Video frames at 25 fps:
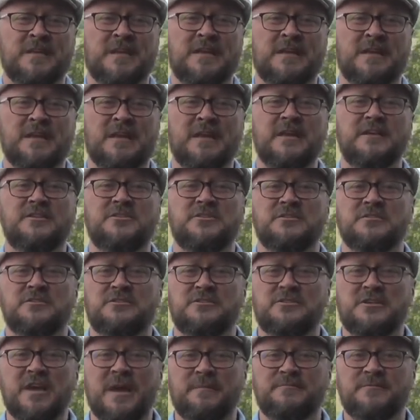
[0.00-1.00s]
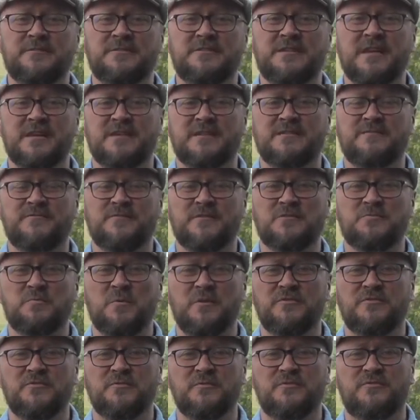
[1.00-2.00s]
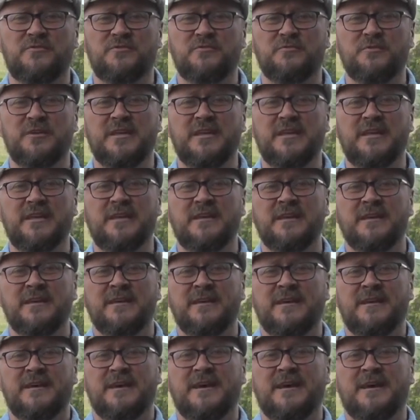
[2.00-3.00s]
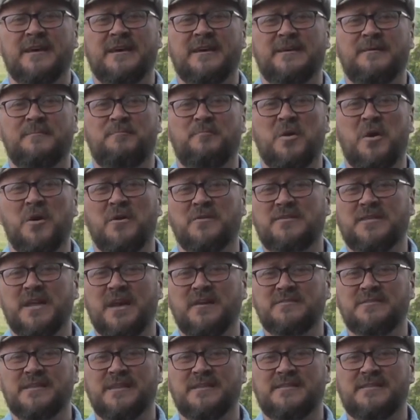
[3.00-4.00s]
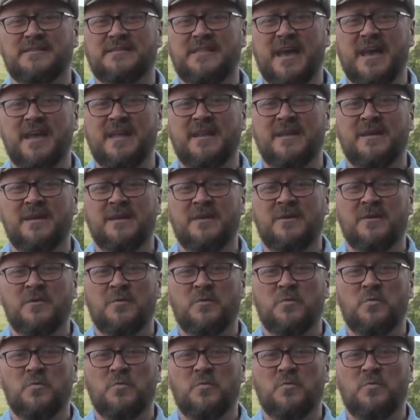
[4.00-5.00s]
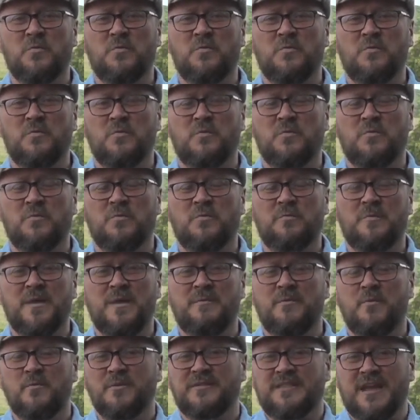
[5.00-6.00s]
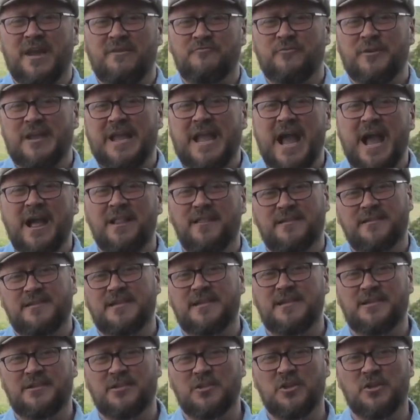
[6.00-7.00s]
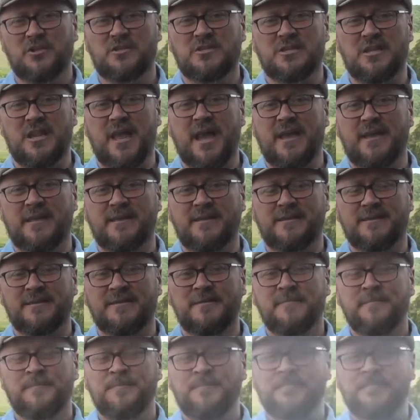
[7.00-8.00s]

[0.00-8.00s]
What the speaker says: In Galatians chapter 6, verse 1 through 3, Paul tells us that maybe what that reality looks like.